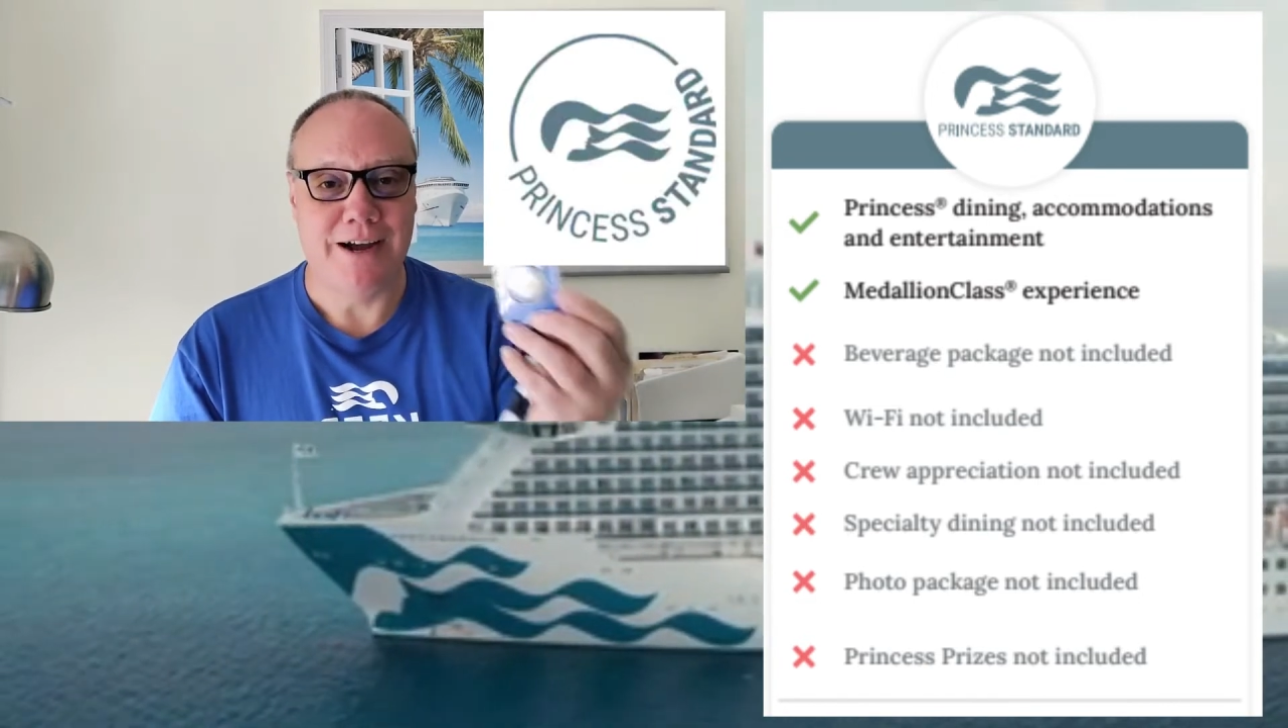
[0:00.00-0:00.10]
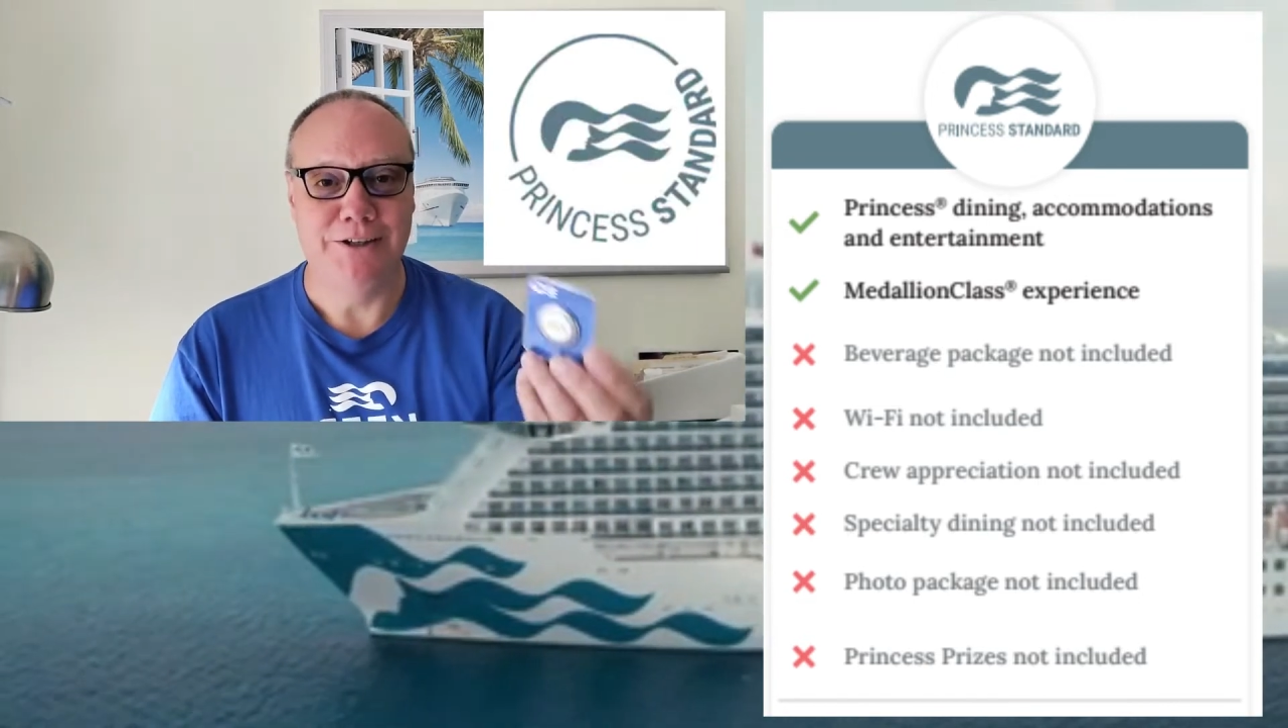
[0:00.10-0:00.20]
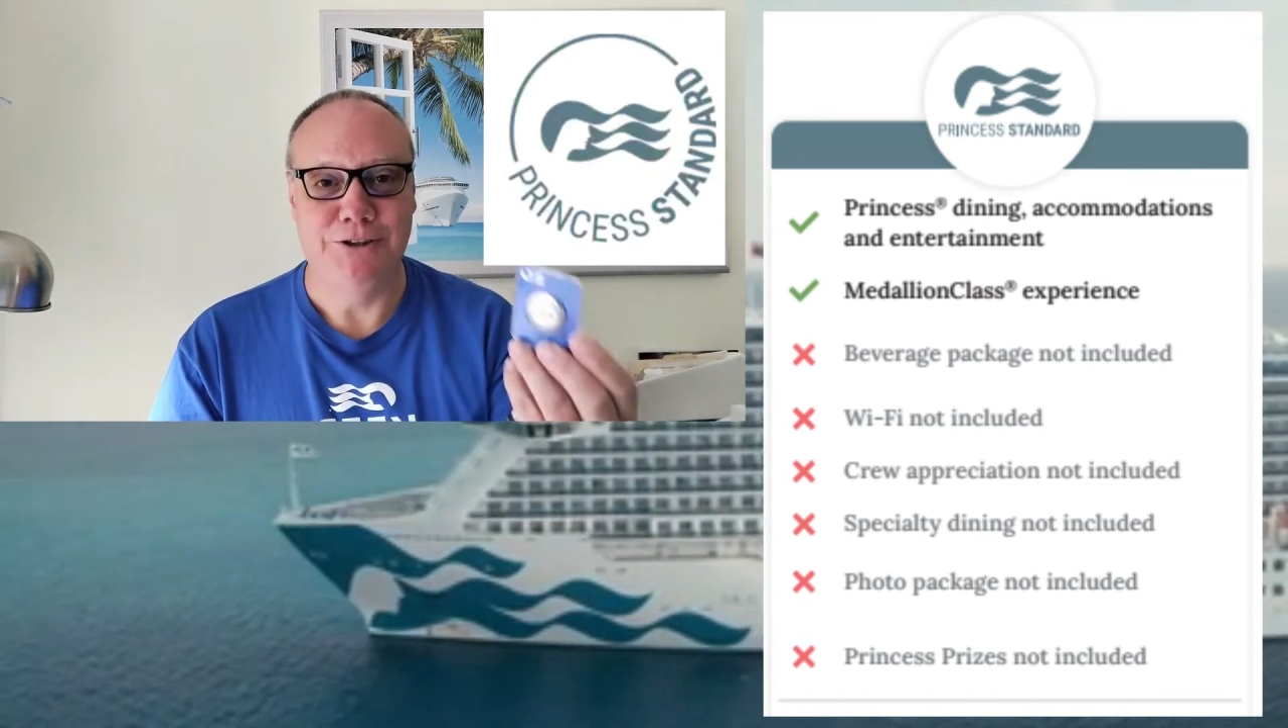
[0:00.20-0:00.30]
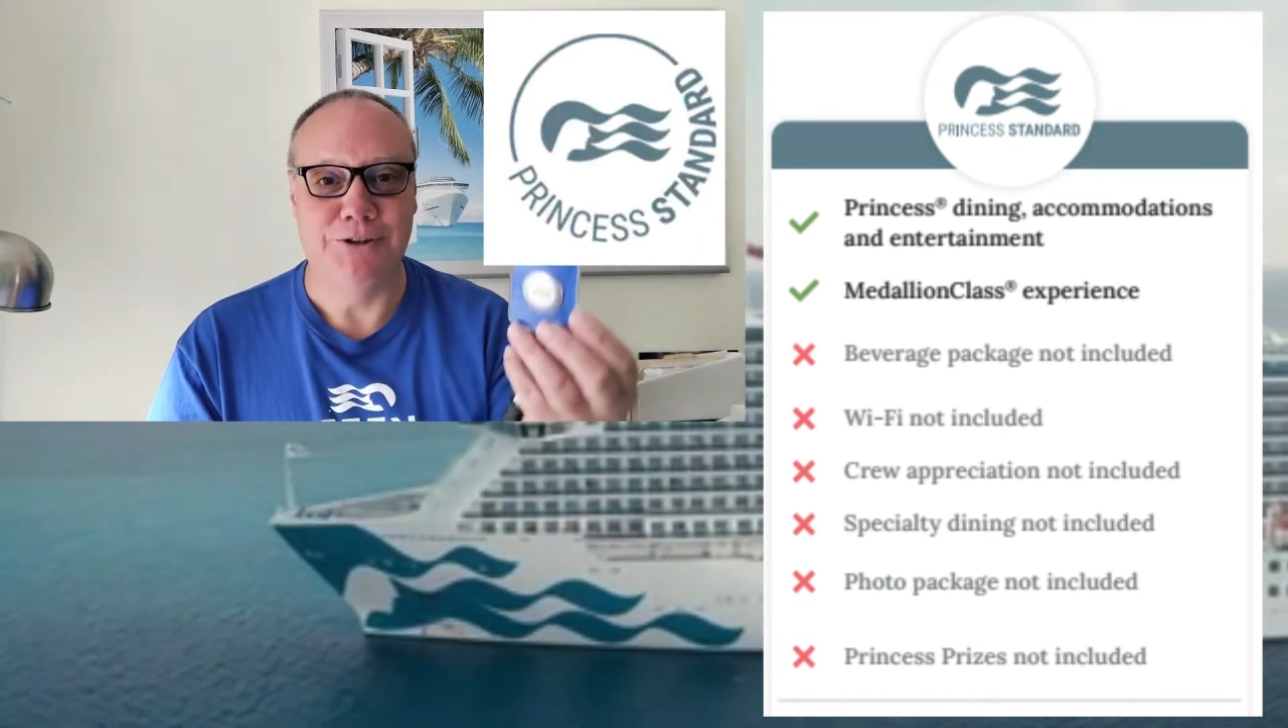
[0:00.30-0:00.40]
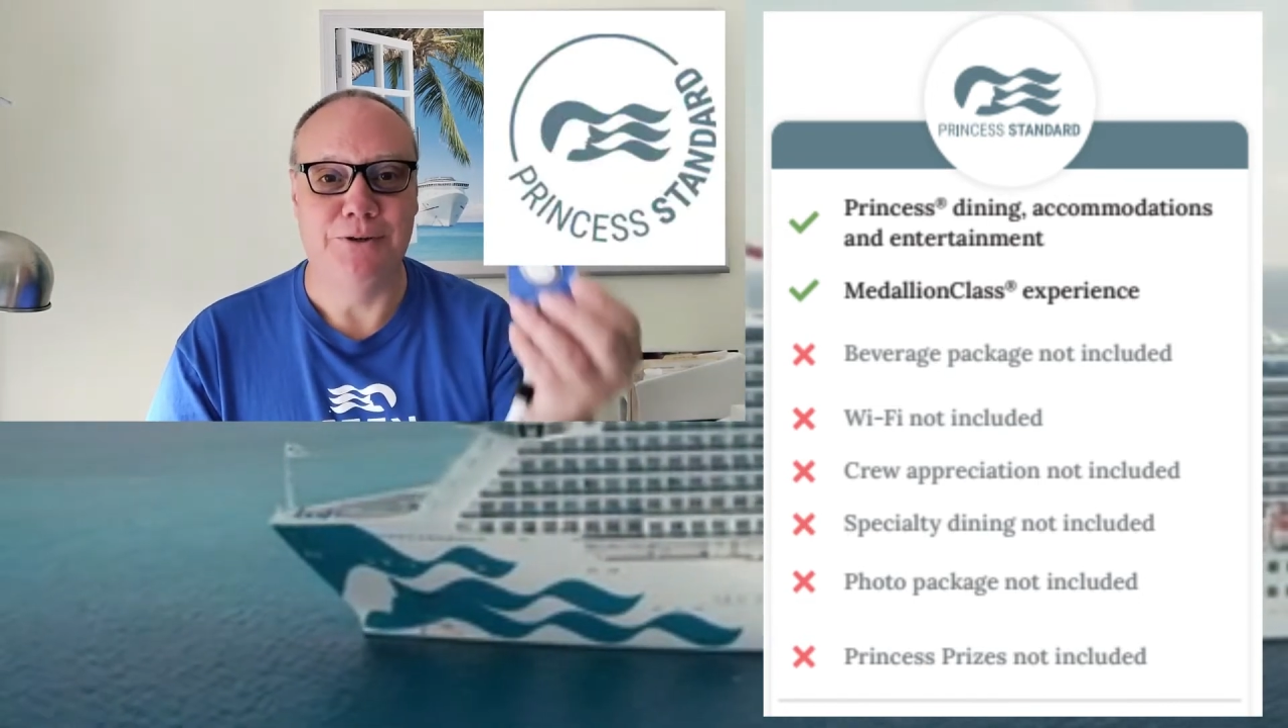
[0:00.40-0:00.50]

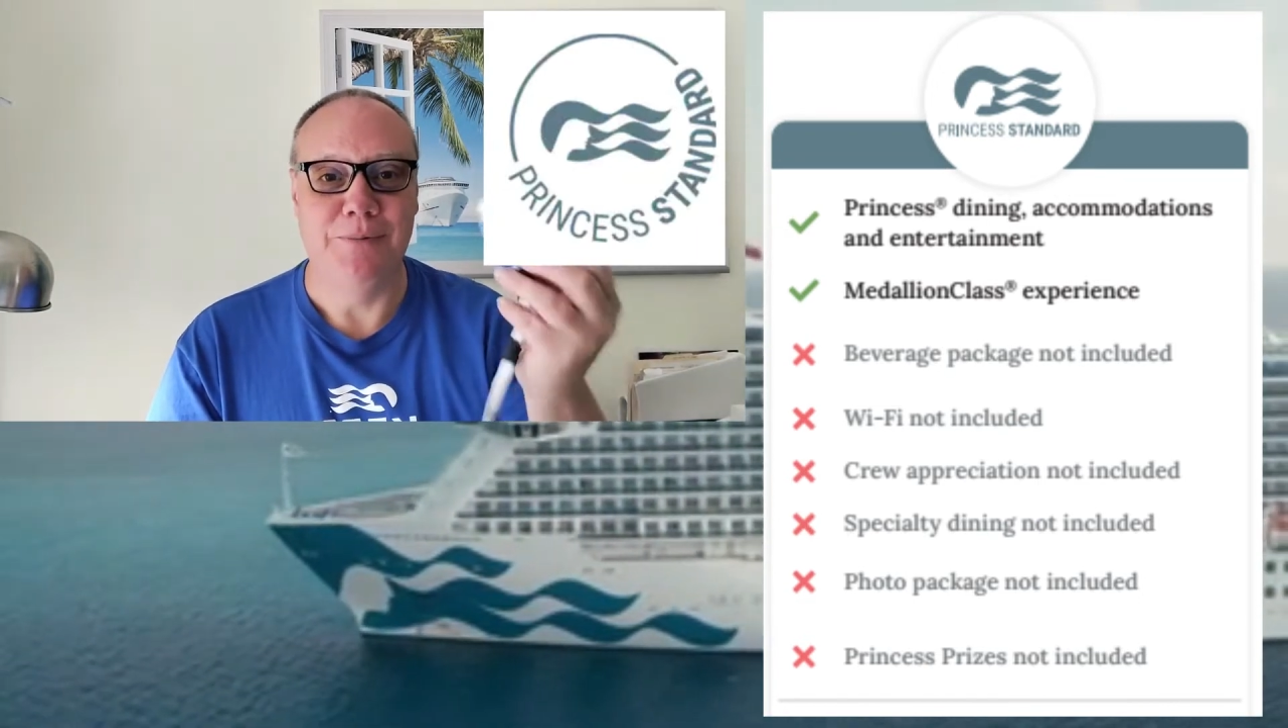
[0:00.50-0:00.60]
got your